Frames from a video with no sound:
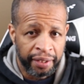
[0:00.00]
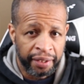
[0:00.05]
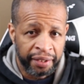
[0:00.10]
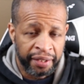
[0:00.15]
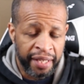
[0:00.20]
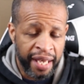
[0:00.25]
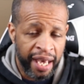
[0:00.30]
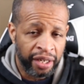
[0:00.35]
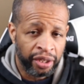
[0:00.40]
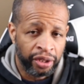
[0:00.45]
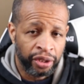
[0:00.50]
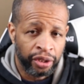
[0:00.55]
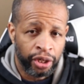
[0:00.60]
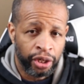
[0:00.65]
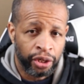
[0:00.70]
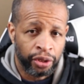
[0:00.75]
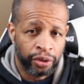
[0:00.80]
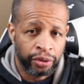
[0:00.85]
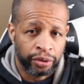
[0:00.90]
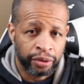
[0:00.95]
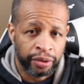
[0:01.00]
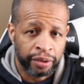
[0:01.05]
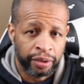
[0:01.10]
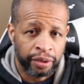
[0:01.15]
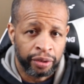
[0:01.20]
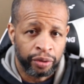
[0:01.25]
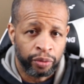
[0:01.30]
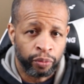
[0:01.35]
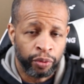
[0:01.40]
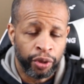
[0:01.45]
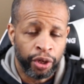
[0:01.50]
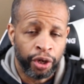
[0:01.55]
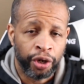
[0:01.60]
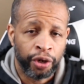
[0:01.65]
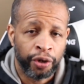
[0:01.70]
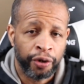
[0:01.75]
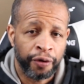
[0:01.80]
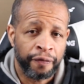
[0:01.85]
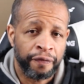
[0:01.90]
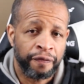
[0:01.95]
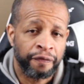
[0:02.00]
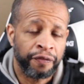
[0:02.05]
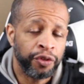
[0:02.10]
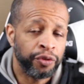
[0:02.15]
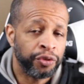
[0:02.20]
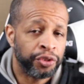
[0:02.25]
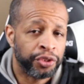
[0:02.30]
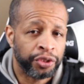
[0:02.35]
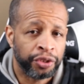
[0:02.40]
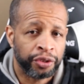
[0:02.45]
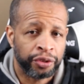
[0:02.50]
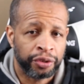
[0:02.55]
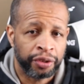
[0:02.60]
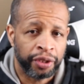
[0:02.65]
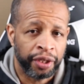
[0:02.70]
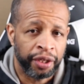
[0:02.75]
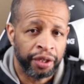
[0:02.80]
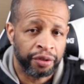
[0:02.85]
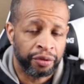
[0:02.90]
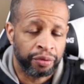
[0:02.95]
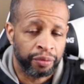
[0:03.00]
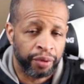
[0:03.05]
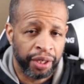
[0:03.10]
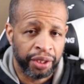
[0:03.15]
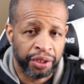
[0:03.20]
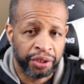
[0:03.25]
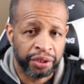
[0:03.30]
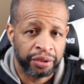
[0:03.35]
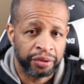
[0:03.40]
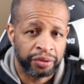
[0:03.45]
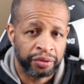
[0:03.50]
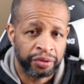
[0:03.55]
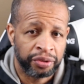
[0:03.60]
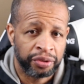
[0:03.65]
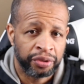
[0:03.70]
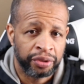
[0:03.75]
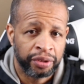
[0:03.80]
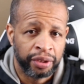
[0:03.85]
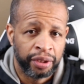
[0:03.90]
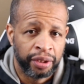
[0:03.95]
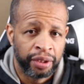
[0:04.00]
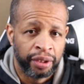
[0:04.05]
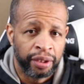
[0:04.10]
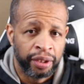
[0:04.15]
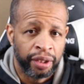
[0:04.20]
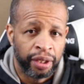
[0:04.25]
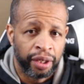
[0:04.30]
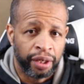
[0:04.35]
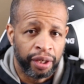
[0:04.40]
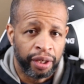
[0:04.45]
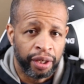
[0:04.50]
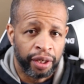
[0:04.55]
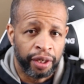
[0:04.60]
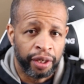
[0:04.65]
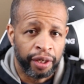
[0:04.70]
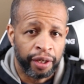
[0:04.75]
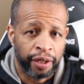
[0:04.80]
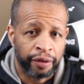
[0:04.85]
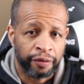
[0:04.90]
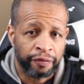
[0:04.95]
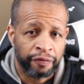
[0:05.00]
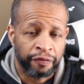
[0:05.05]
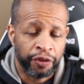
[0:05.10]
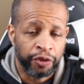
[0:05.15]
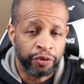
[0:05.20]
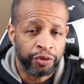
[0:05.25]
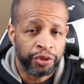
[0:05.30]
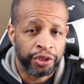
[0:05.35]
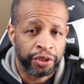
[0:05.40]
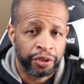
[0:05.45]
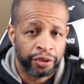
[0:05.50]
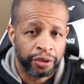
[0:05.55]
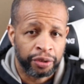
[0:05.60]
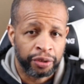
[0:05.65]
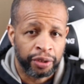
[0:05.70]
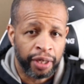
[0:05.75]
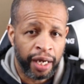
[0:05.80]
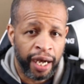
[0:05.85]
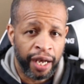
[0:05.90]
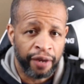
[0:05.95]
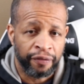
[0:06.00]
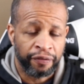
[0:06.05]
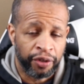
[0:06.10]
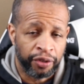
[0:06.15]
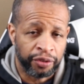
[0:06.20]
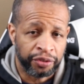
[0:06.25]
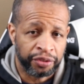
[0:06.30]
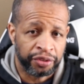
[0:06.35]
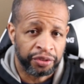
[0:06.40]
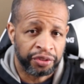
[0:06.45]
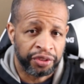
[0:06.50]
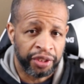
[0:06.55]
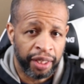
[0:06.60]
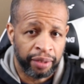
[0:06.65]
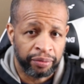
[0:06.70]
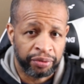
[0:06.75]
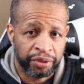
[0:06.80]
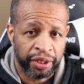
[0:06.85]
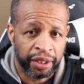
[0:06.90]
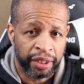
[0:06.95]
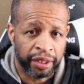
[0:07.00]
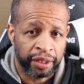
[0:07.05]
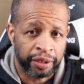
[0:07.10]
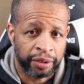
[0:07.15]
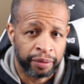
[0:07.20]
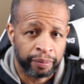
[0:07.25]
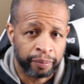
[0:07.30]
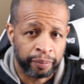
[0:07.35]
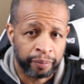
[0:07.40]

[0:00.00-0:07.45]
That alone will hurt future iterations of future iPhones and Samsung.